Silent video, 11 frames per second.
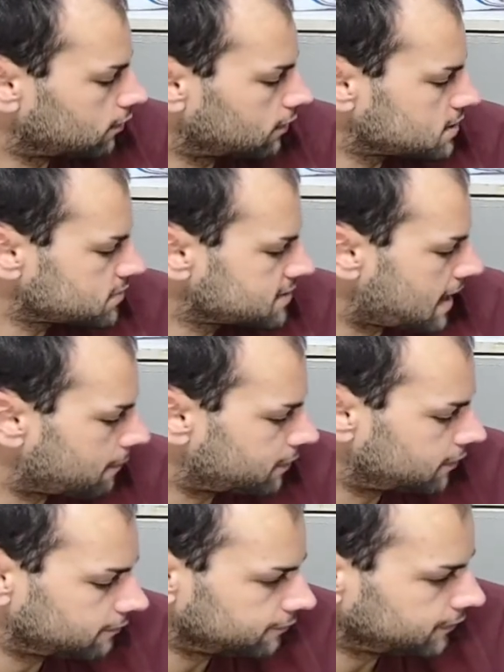That's what's happening.
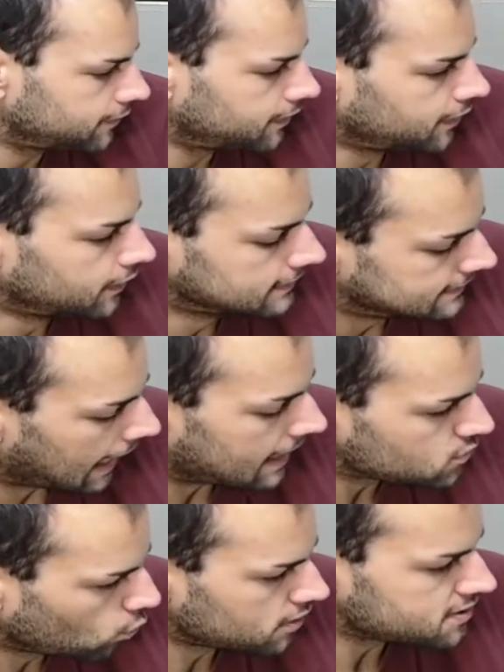That's
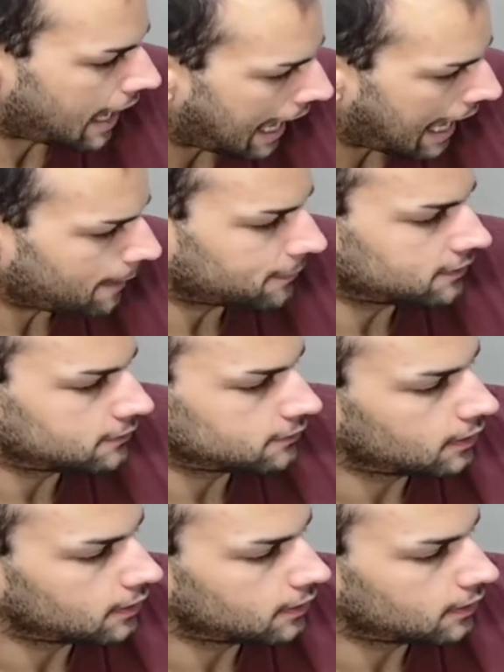what's happening.